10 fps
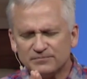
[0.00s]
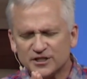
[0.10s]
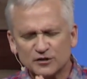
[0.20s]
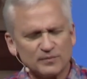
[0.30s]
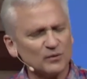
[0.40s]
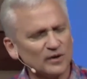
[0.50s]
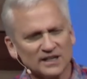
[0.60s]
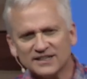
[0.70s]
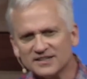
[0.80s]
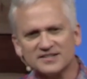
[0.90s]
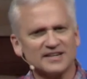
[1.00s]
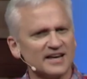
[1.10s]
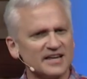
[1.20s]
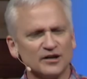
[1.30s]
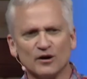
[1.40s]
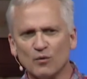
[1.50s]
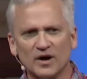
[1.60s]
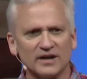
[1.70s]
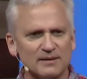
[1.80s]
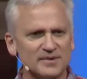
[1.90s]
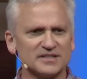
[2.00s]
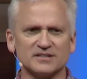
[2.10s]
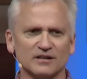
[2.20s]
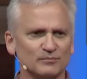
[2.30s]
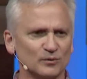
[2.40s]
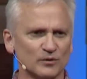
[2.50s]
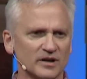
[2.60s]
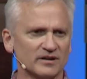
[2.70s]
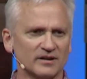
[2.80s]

just be willing to say, you know what? I messed up, Lord.